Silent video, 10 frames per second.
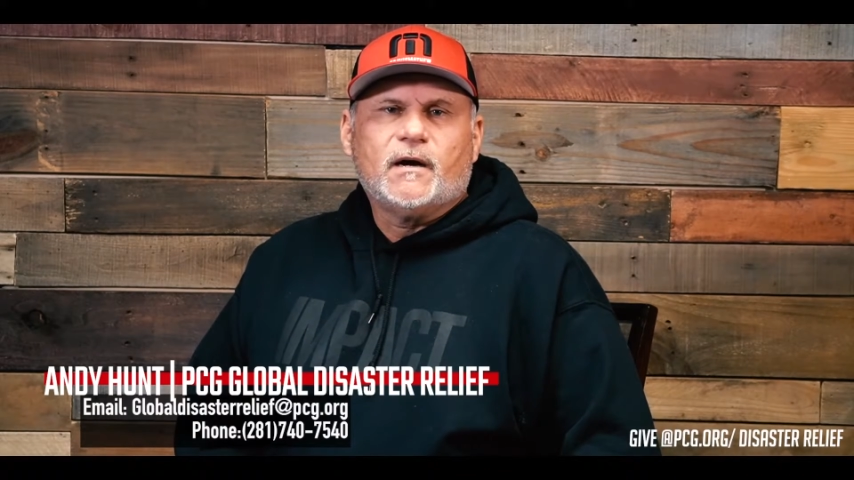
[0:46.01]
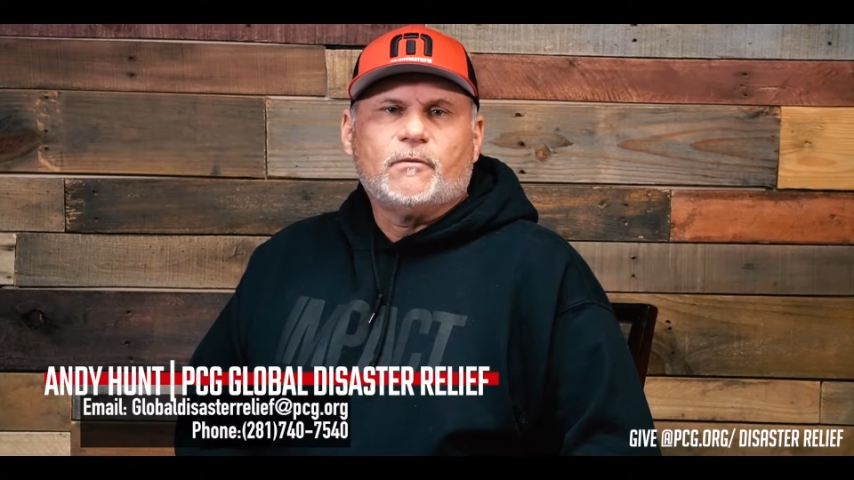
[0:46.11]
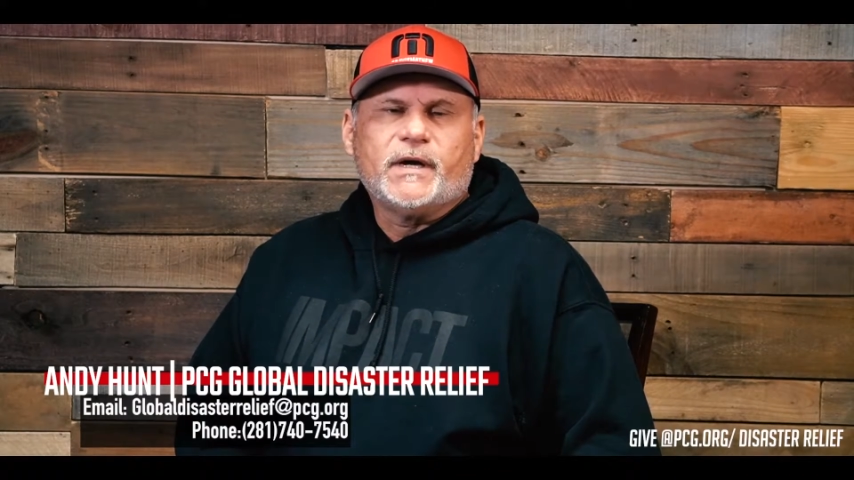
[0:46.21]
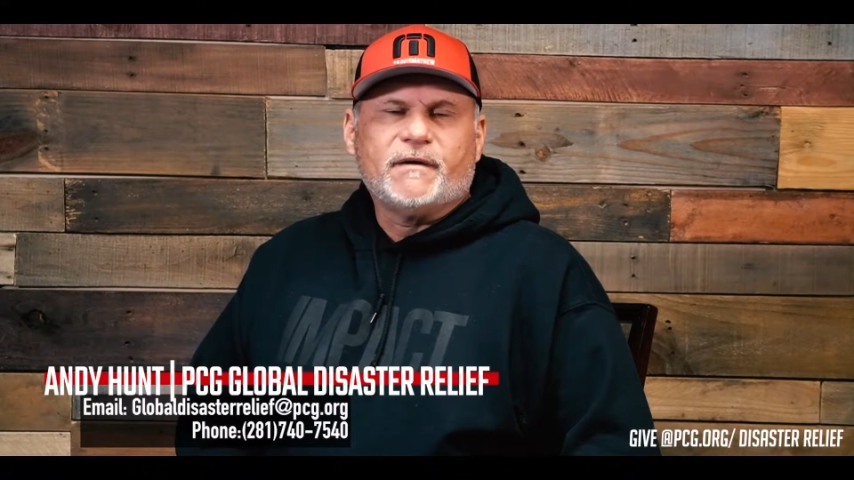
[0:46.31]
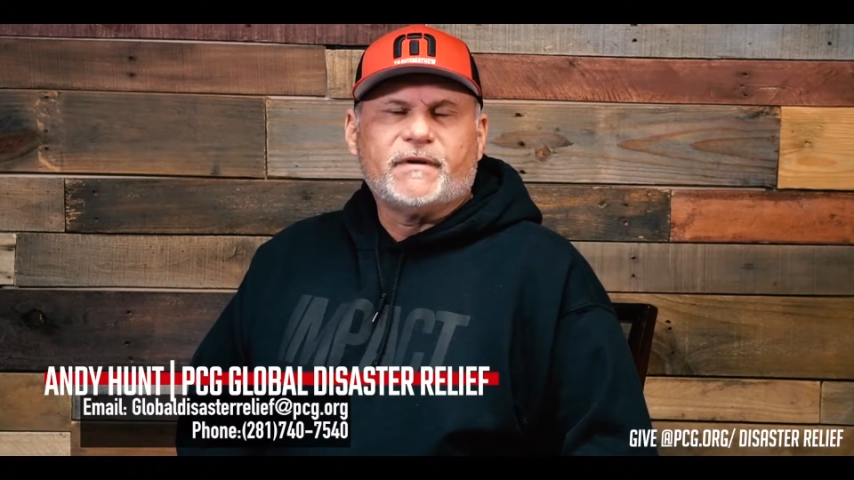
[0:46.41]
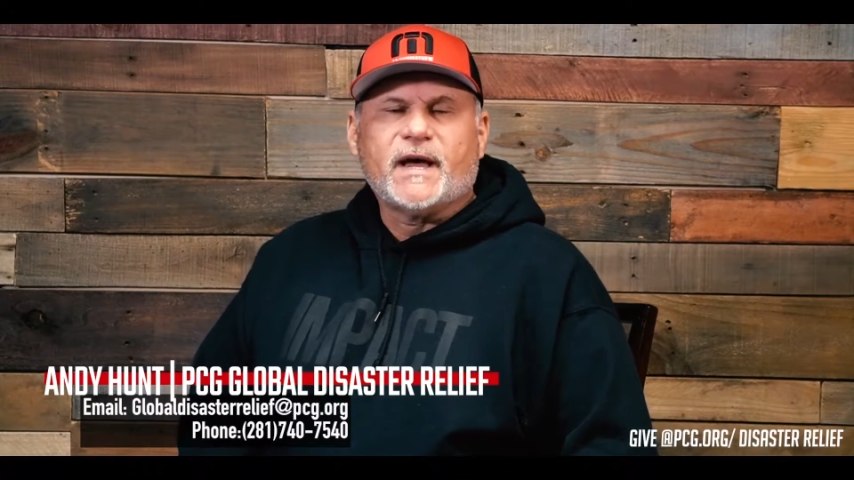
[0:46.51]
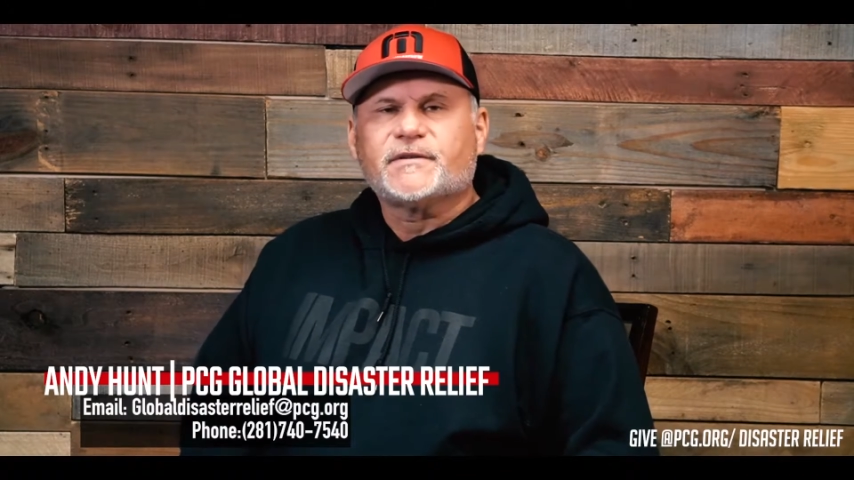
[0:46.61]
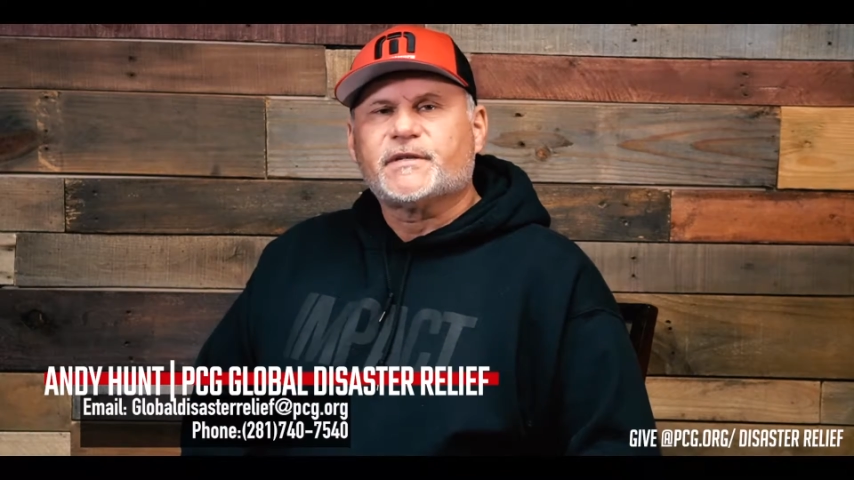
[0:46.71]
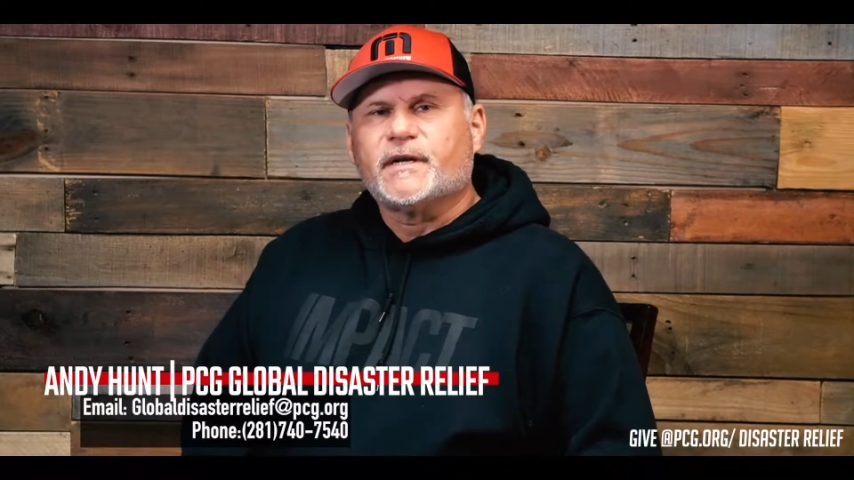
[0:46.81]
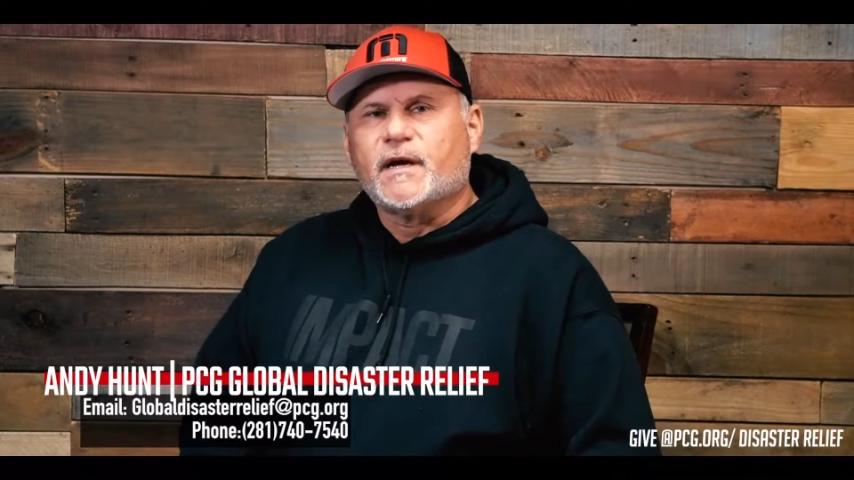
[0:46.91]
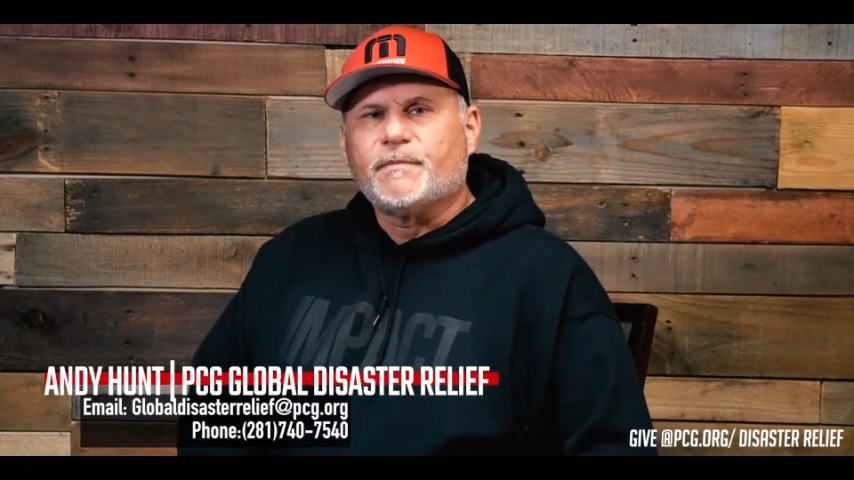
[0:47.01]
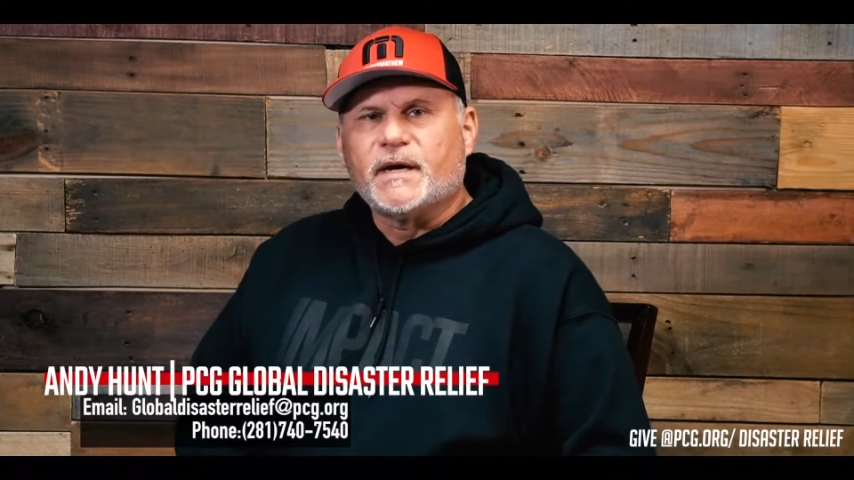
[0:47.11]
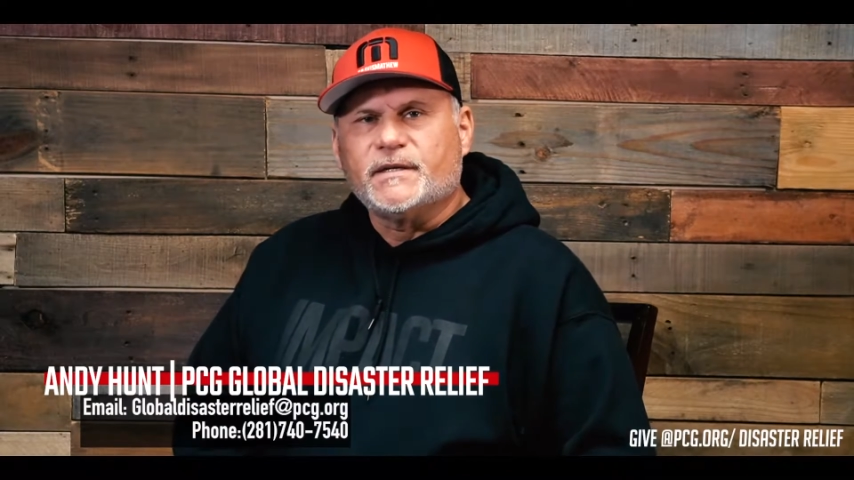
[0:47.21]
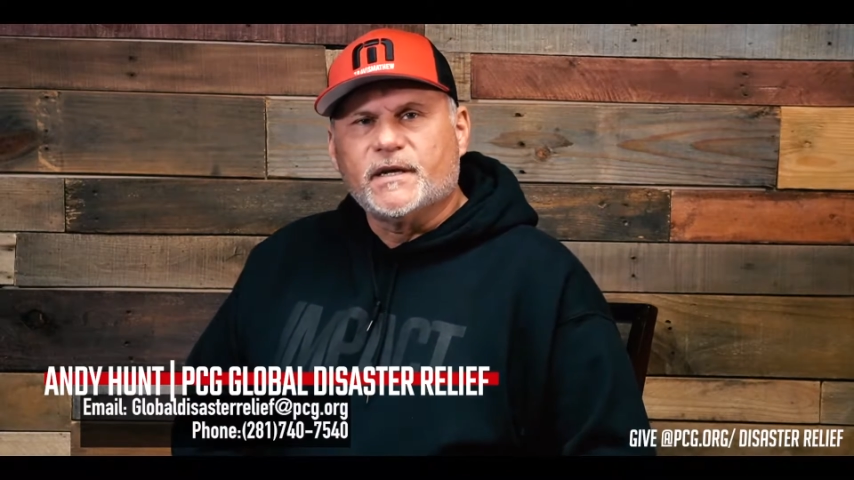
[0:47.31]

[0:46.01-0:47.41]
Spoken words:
We have now set up a